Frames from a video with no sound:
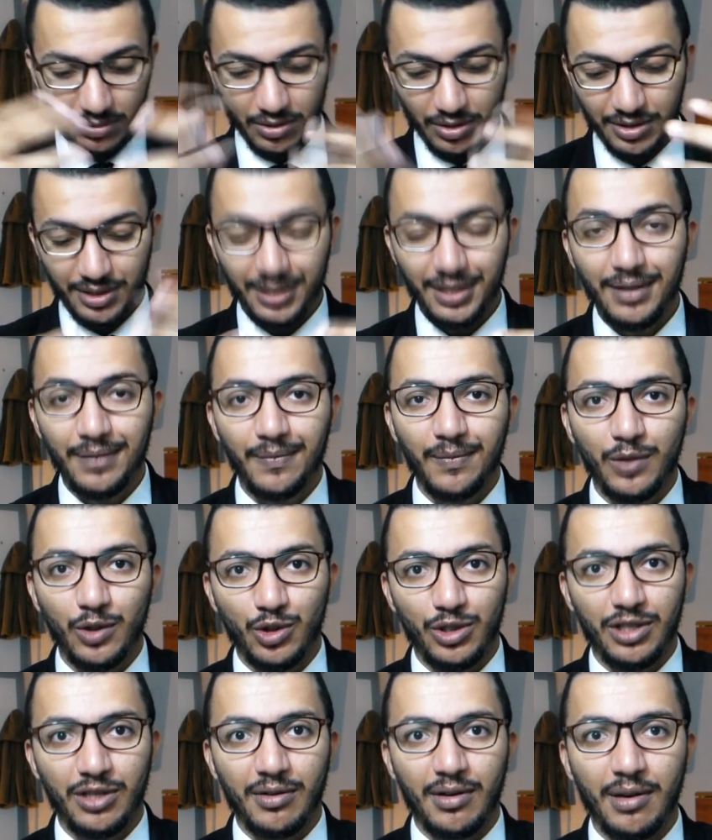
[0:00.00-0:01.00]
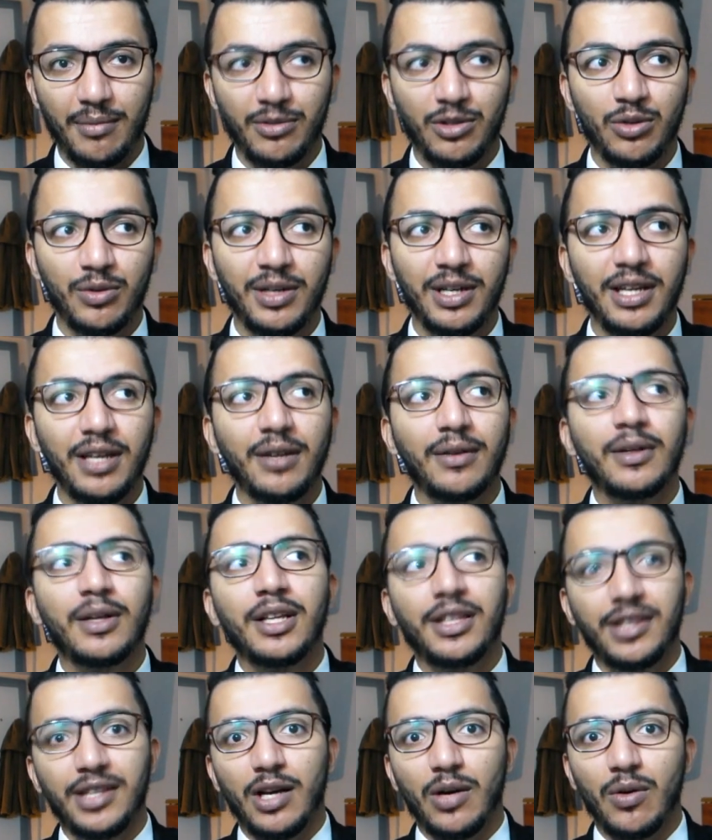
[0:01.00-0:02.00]
You see? You see what I'm doing here?
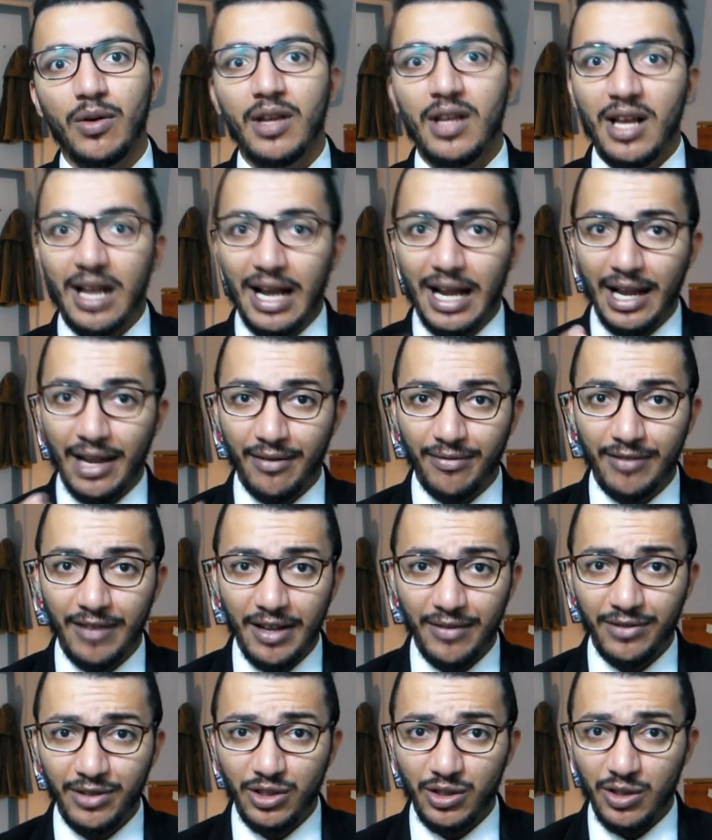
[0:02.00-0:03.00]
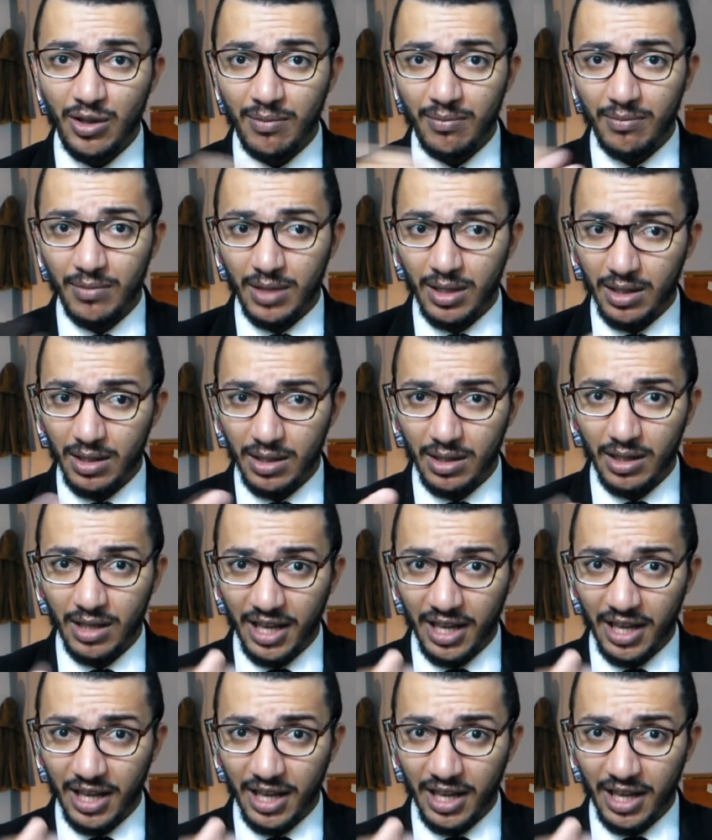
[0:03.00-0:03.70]
Now, I have left some uh,